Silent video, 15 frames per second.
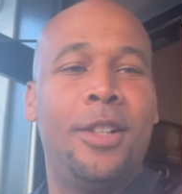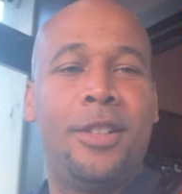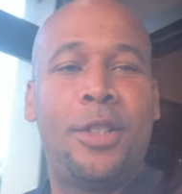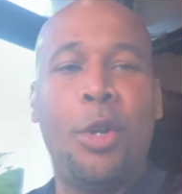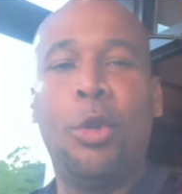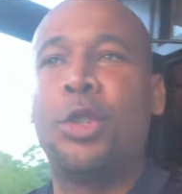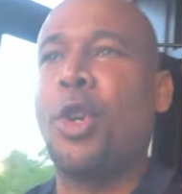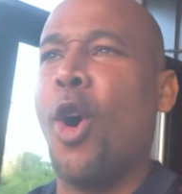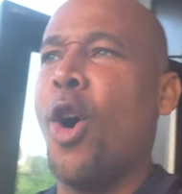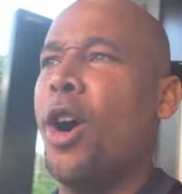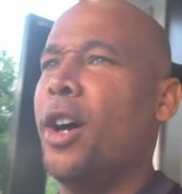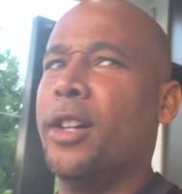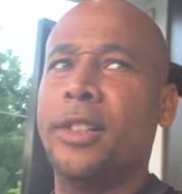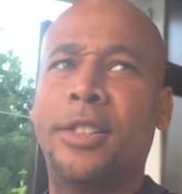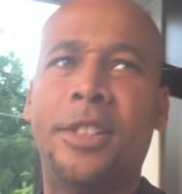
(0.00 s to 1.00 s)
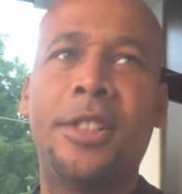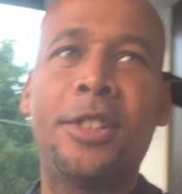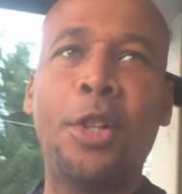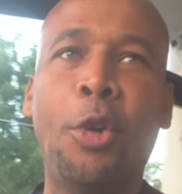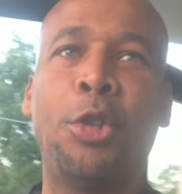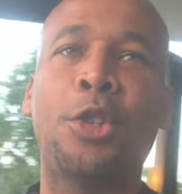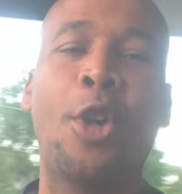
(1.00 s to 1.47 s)
Two scores,
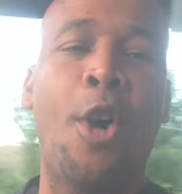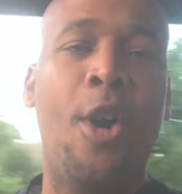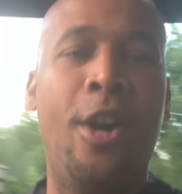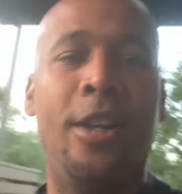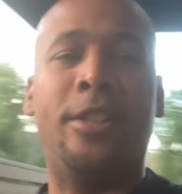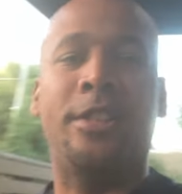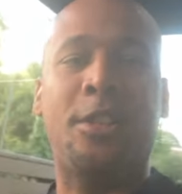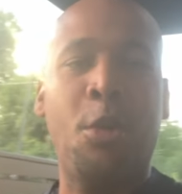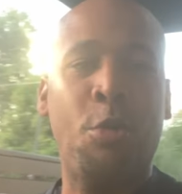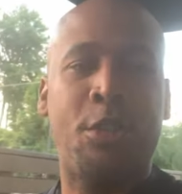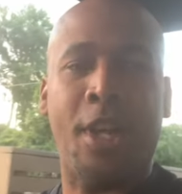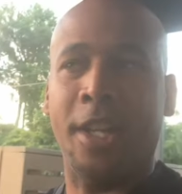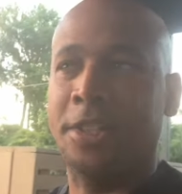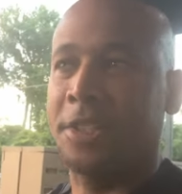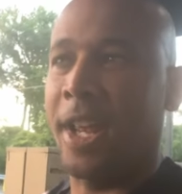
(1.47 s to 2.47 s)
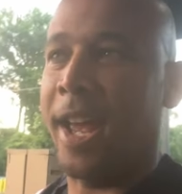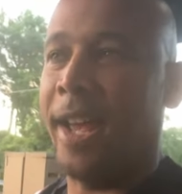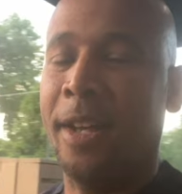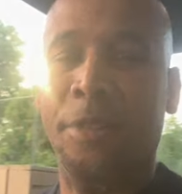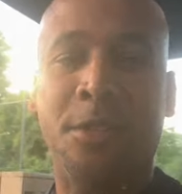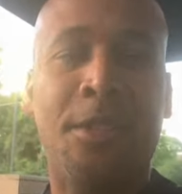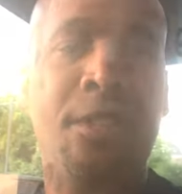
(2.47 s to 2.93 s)
two scores, two
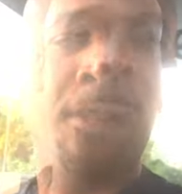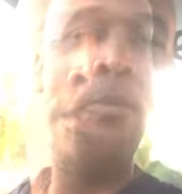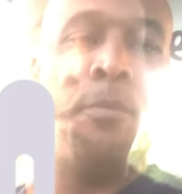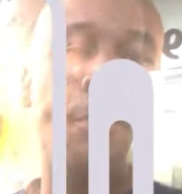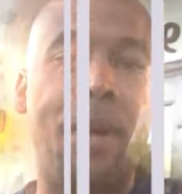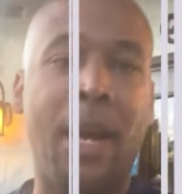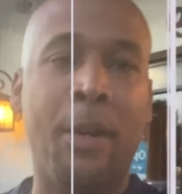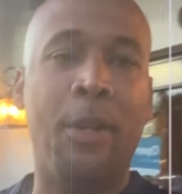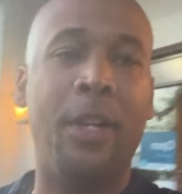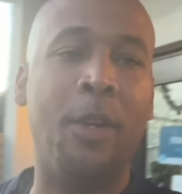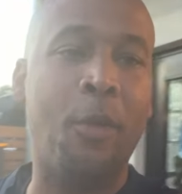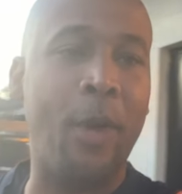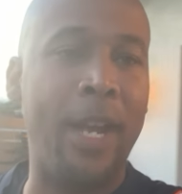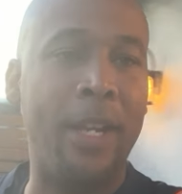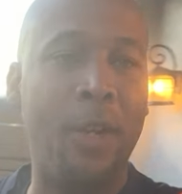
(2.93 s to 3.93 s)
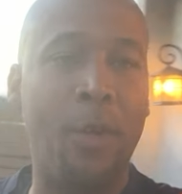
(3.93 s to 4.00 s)
touchdowns. I'm out here waiting